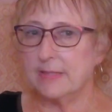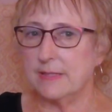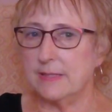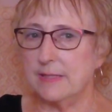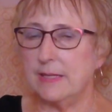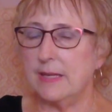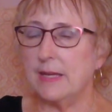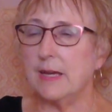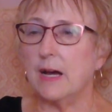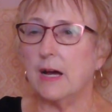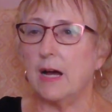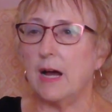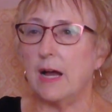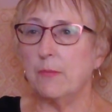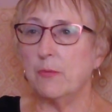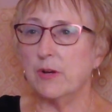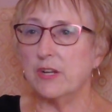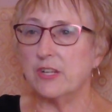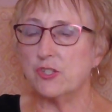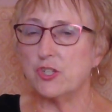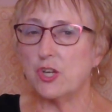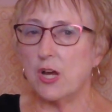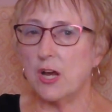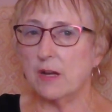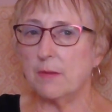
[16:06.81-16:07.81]
Yeah, I want
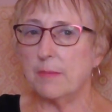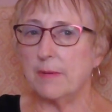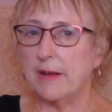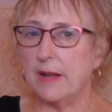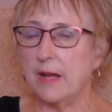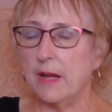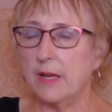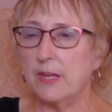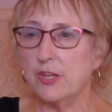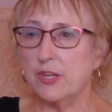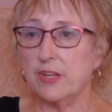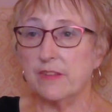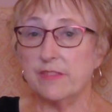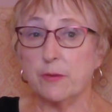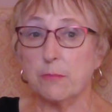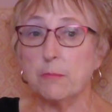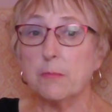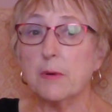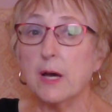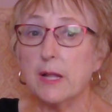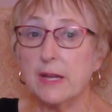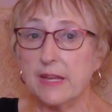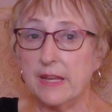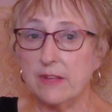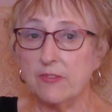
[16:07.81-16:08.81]
to talk about how you get the
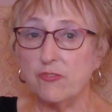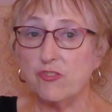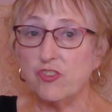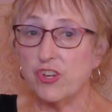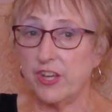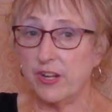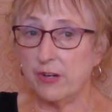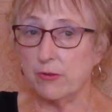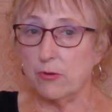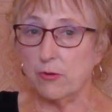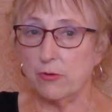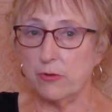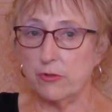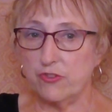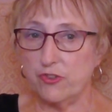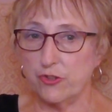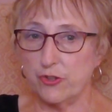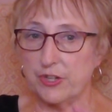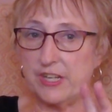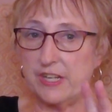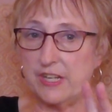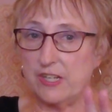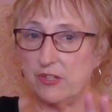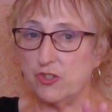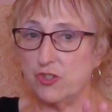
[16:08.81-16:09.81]
money in general, because you're
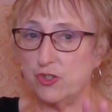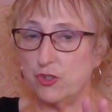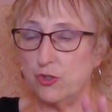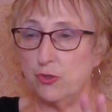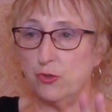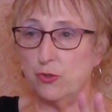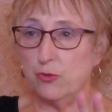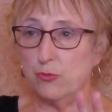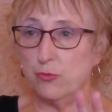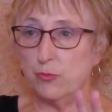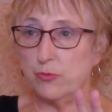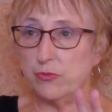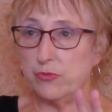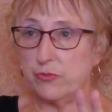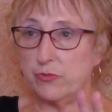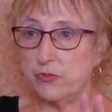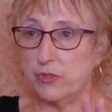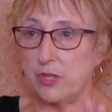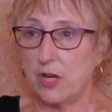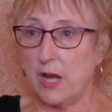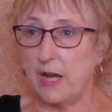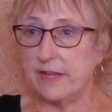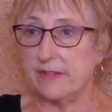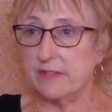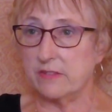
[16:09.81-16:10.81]
getting two
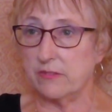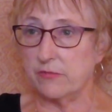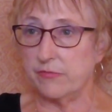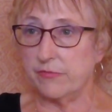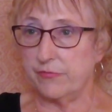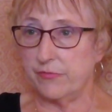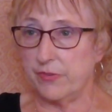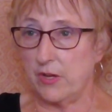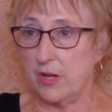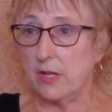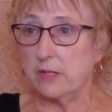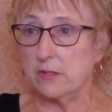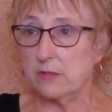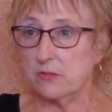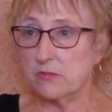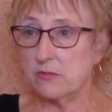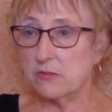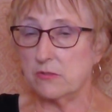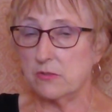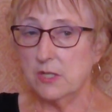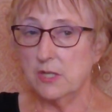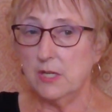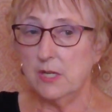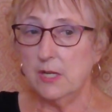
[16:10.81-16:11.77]
kinds of funds.